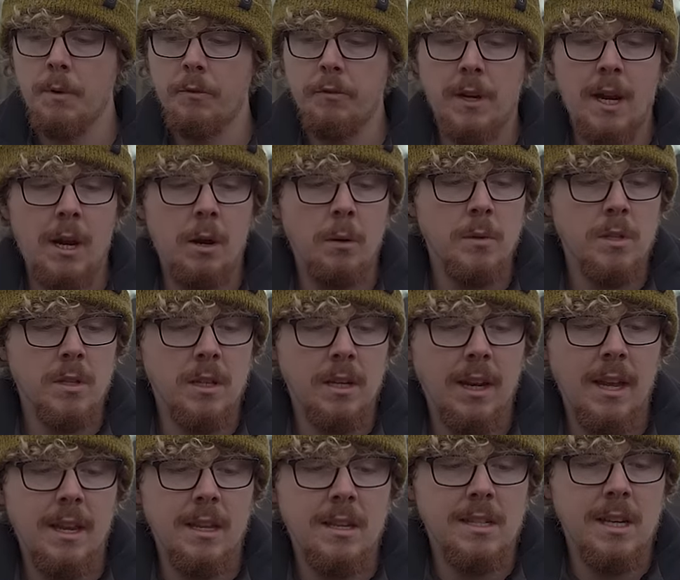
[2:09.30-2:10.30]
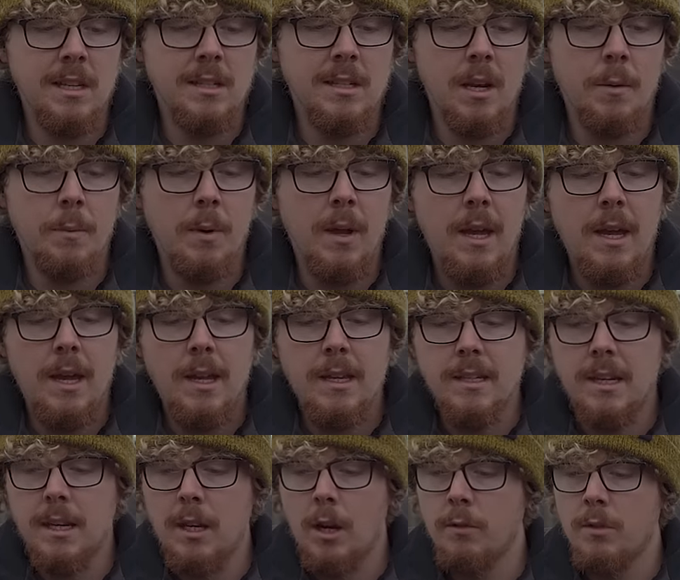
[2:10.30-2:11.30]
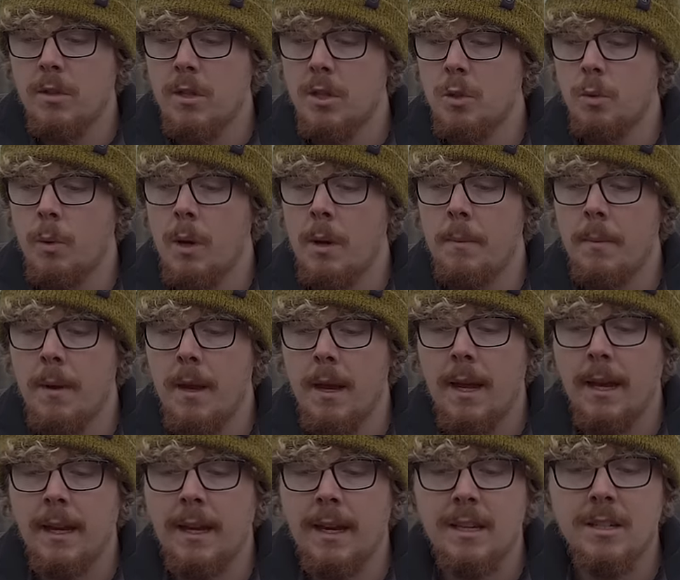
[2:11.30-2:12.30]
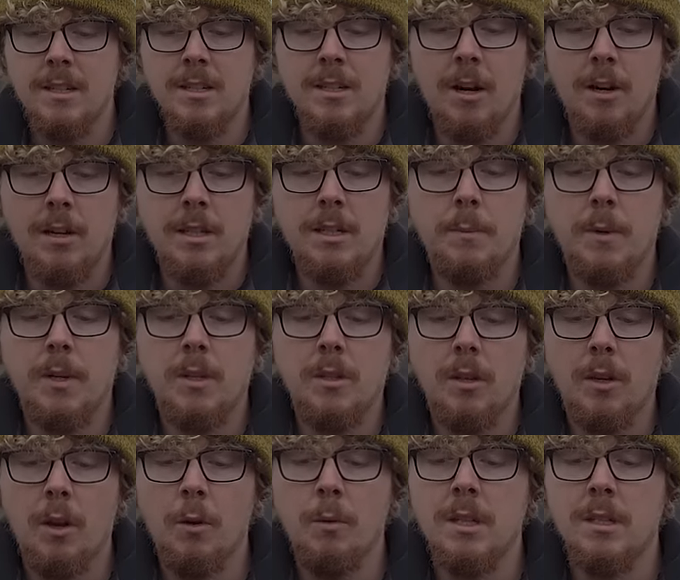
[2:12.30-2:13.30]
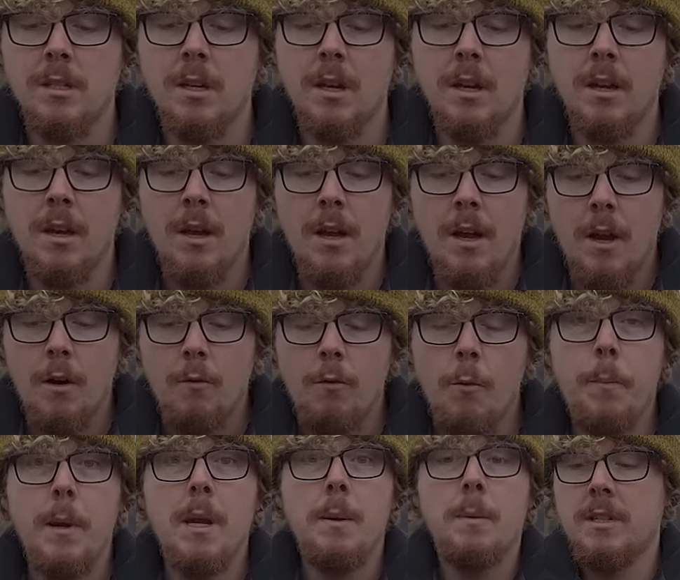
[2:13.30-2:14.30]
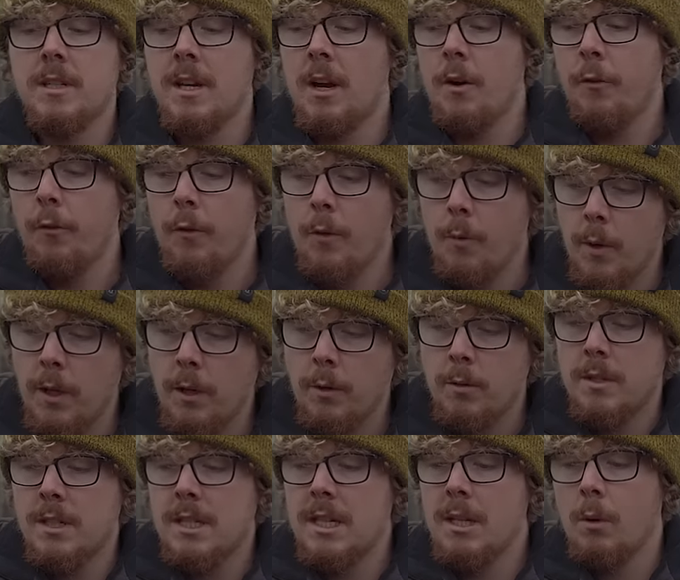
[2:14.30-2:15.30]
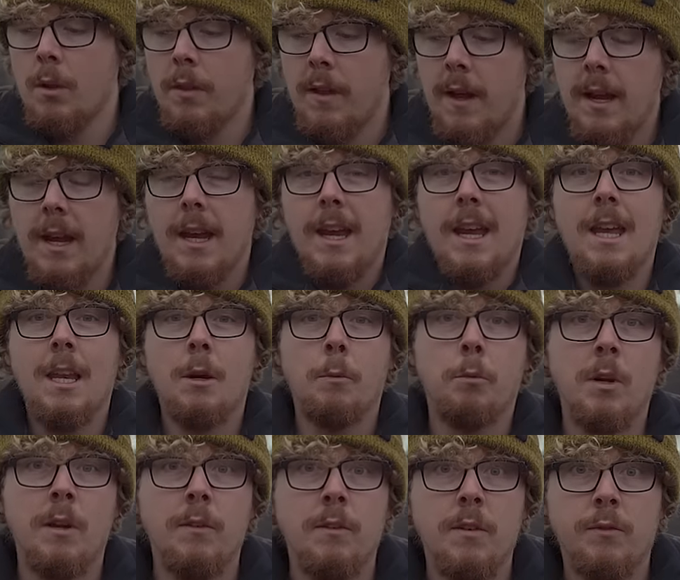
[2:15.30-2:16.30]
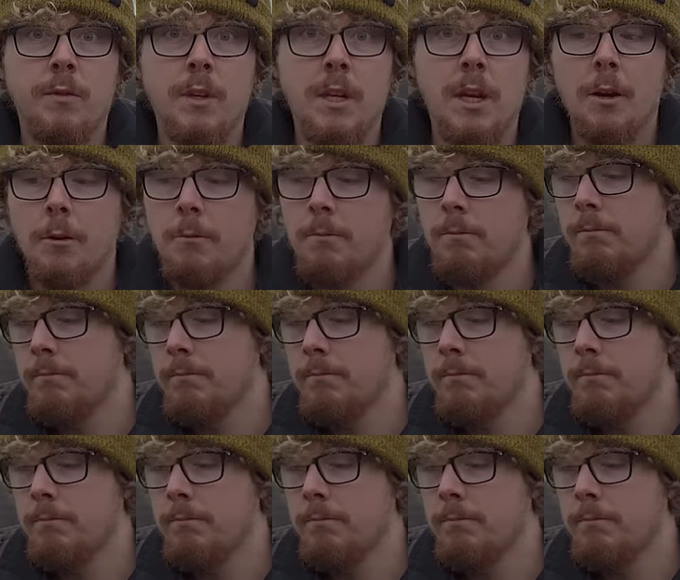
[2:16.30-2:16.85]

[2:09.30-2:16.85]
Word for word: But for now, I'm just gonna get this set up, take it over to the swim and get started because I don't need to repeat myself when you can see all of that in a previous video.